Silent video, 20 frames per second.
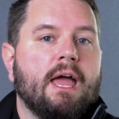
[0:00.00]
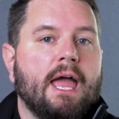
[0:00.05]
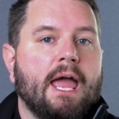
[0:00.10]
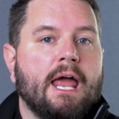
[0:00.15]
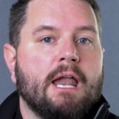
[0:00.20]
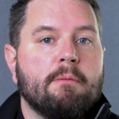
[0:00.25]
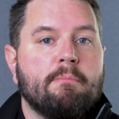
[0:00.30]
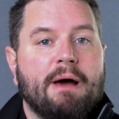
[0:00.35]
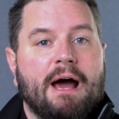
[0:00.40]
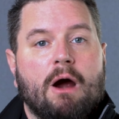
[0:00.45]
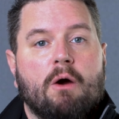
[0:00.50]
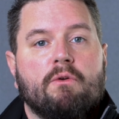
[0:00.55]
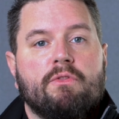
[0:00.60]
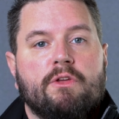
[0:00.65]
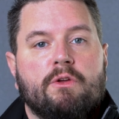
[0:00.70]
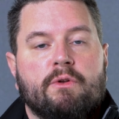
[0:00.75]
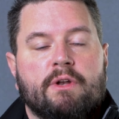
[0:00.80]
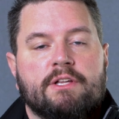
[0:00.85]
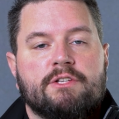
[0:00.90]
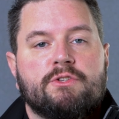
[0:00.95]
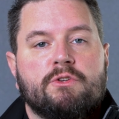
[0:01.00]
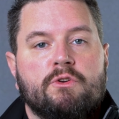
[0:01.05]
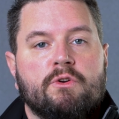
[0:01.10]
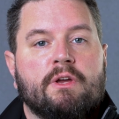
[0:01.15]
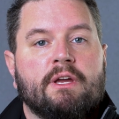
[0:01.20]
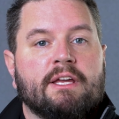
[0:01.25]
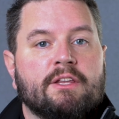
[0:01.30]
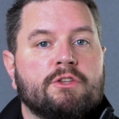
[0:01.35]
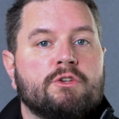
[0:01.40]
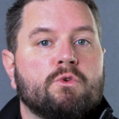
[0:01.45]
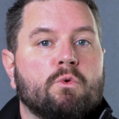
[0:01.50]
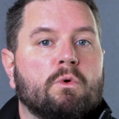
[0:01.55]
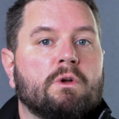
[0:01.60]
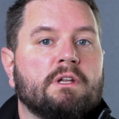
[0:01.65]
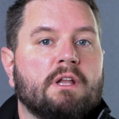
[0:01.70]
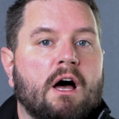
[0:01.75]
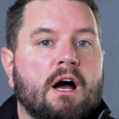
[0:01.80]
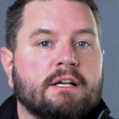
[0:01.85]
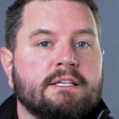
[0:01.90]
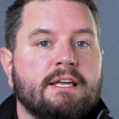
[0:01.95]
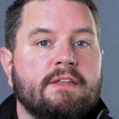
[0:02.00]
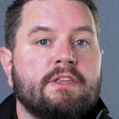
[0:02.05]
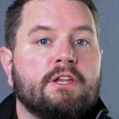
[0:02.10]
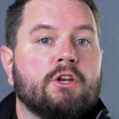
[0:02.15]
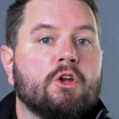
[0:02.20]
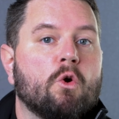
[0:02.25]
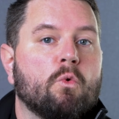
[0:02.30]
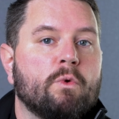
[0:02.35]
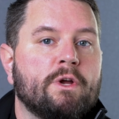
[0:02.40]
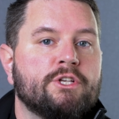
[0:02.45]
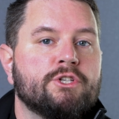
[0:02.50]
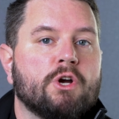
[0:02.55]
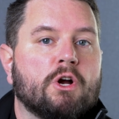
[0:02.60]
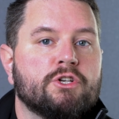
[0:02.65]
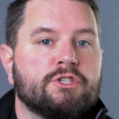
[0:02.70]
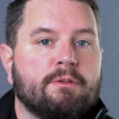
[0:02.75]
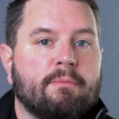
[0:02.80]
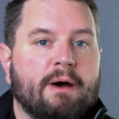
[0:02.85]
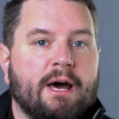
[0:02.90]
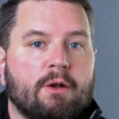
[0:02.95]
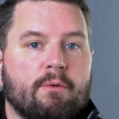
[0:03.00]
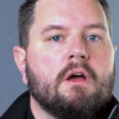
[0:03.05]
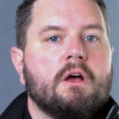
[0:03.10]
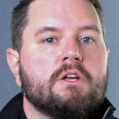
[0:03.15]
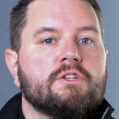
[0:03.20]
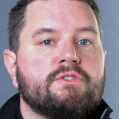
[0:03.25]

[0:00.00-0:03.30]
and power the unit so you can get the door unlocked and then go recharge the battery.